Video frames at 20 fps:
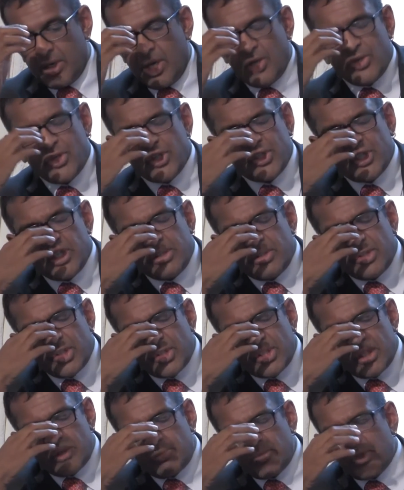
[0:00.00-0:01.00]
And just
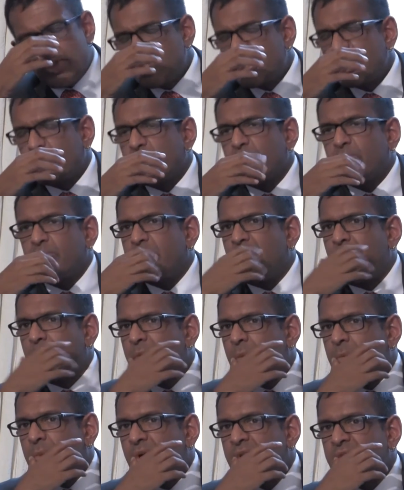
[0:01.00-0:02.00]
to
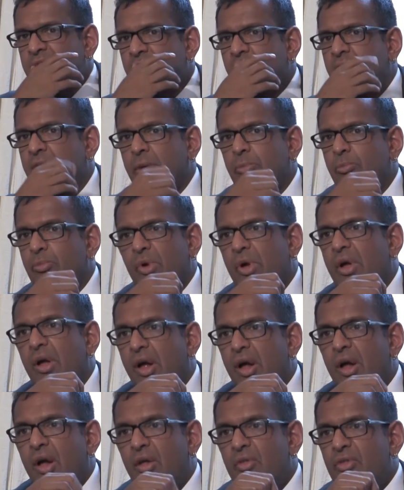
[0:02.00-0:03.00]
wrap up, I'd say
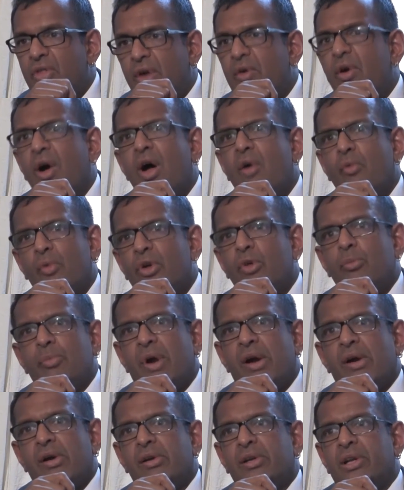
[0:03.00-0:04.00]
there are real
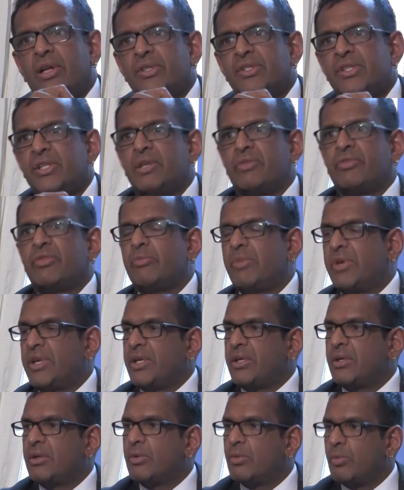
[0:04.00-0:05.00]
parallels here for
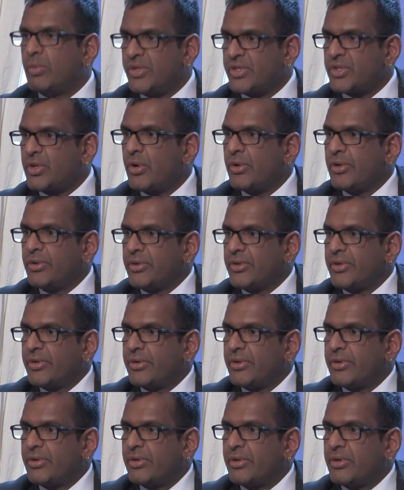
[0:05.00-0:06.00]
me with Scotland.
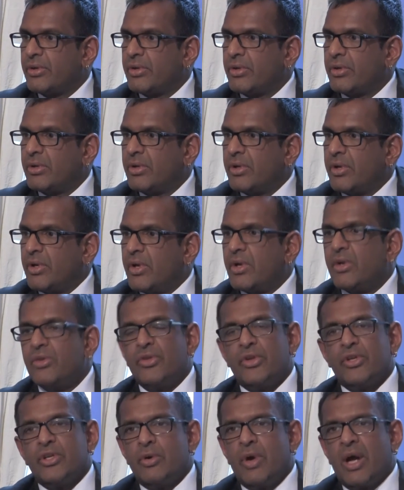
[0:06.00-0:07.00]

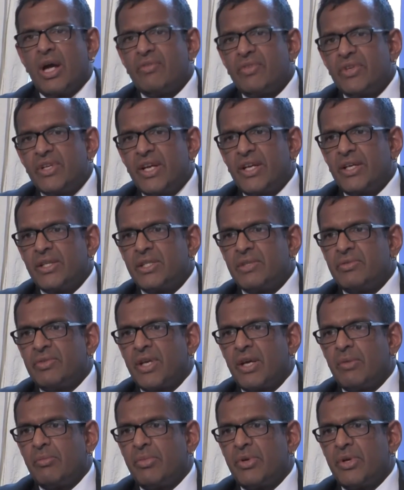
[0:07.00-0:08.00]
That you have a negative
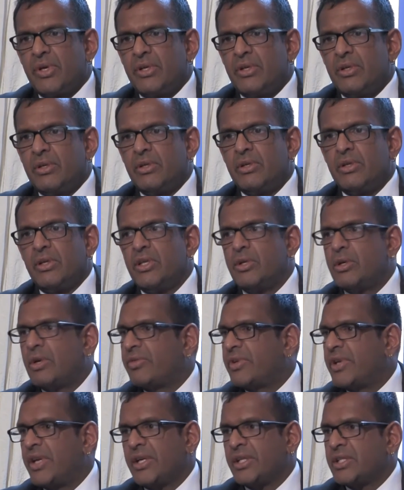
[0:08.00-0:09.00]
campaign, and you
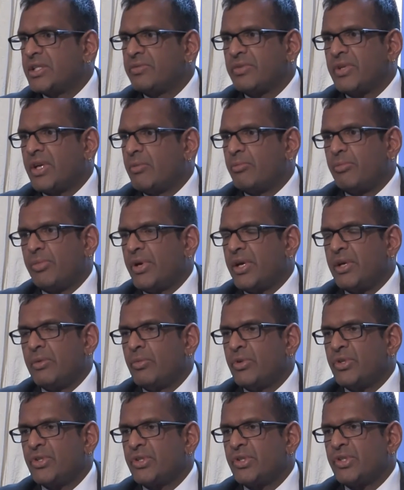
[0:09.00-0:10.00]
have a negative
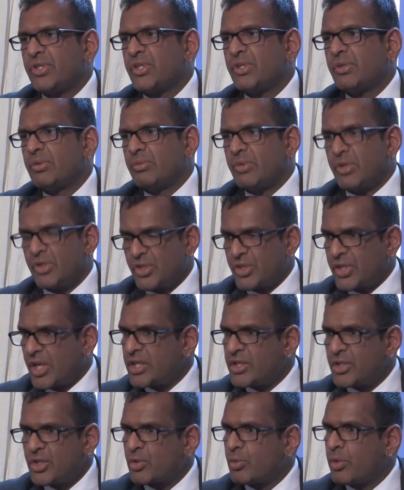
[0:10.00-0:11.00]
campaign which the
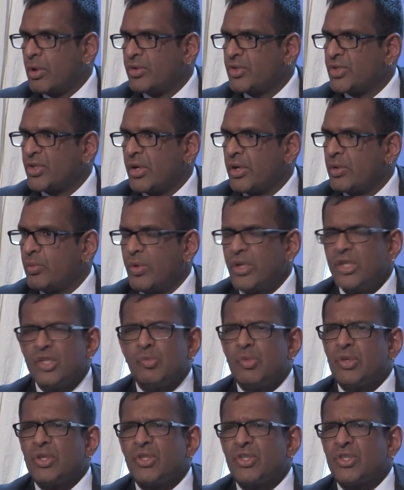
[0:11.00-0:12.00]
status quo side
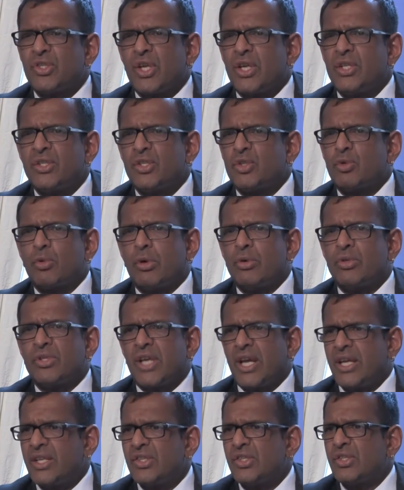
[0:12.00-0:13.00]
wins, because status quo
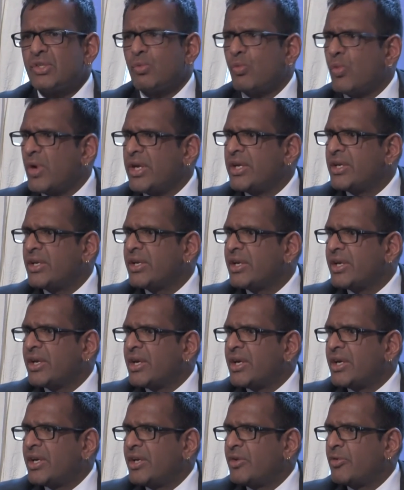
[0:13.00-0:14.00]
tends to win
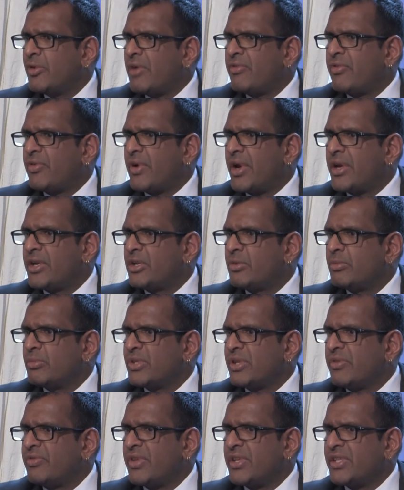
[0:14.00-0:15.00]
in
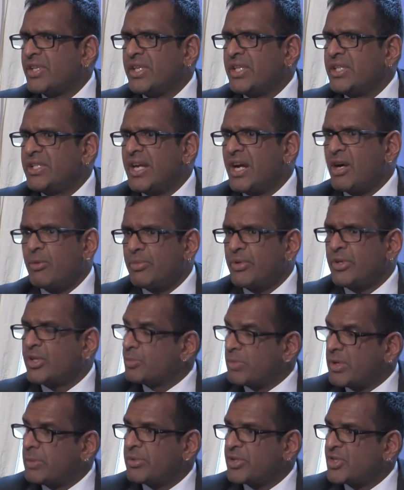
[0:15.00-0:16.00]
referendums if there's any doubt,
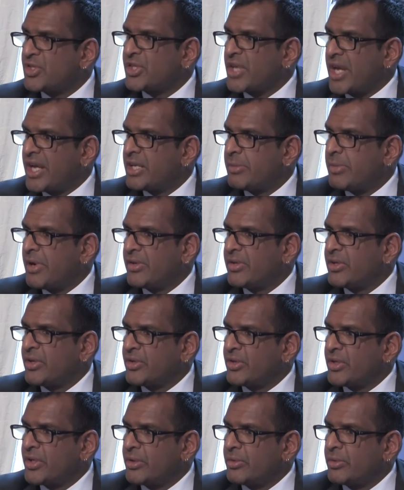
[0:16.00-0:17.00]
because people are scared about the
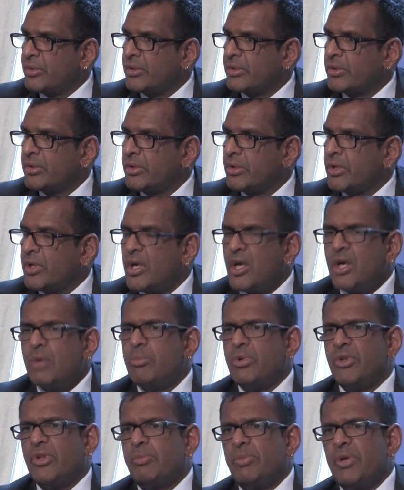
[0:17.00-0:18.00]
unknown.
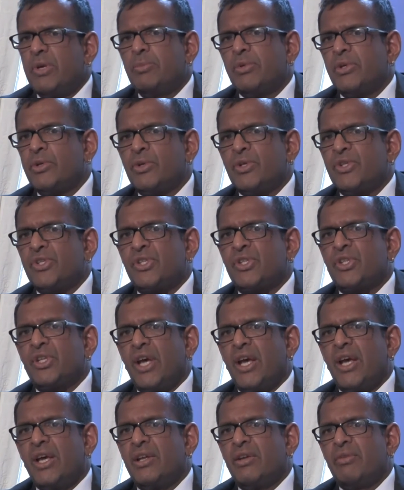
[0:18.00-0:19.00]
But the people who are
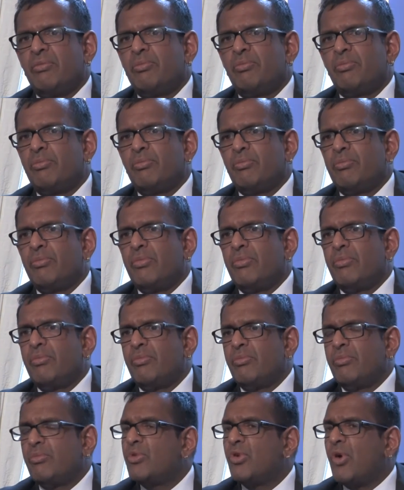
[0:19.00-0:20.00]
scared are
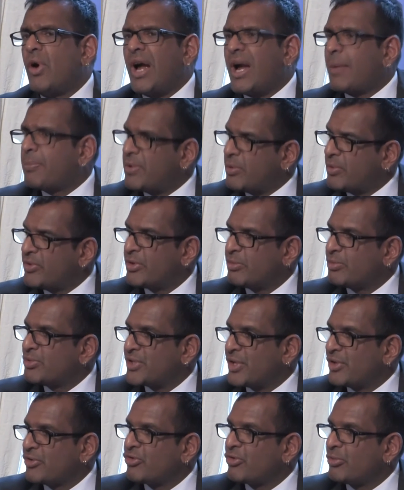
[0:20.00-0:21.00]
not happy with
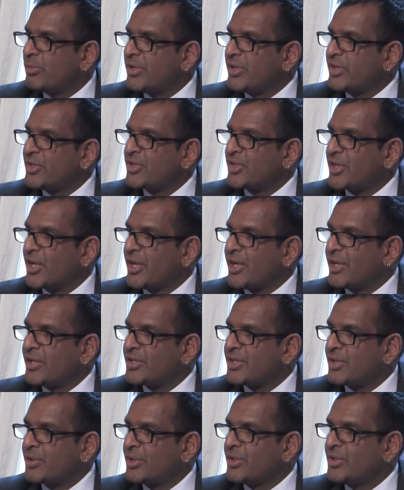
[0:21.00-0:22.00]
themselves for being
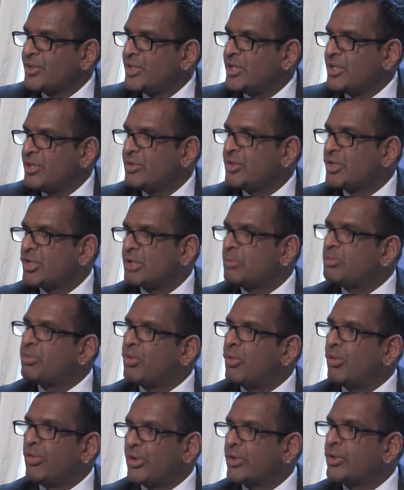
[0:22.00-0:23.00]
scared, so continue to
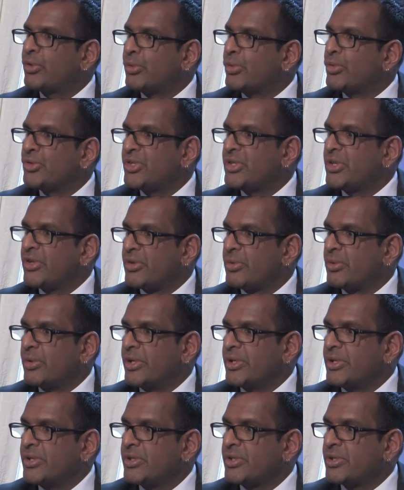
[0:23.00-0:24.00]
support the cause in other
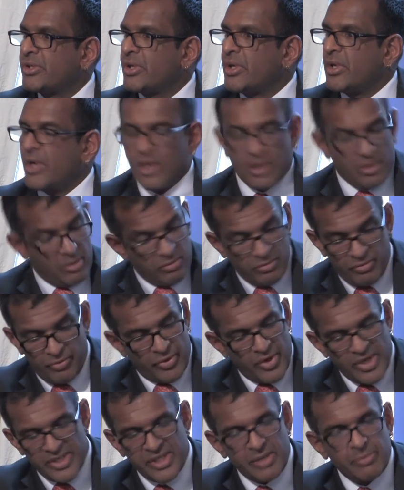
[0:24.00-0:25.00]
ways.
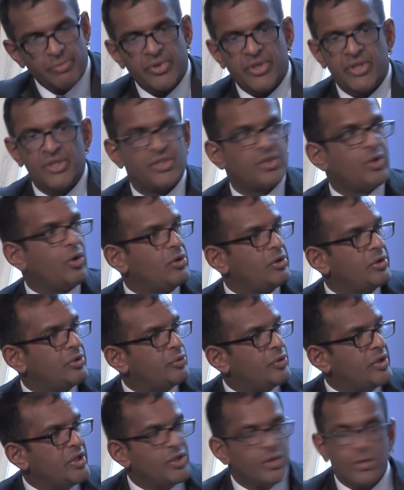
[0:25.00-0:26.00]
For SNP in
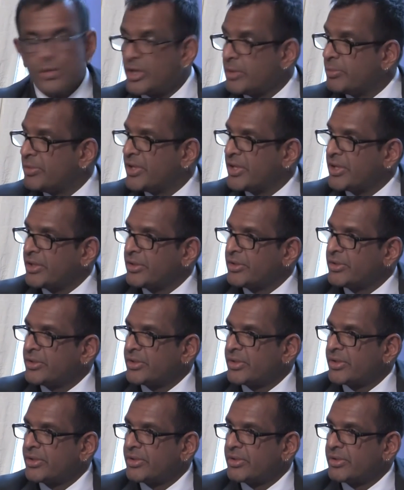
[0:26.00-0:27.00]
Scotland, read UKIP in
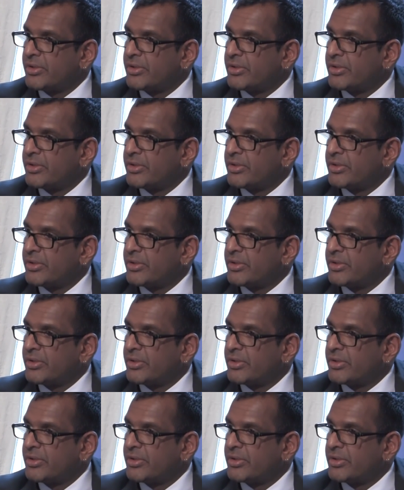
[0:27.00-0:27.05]
England.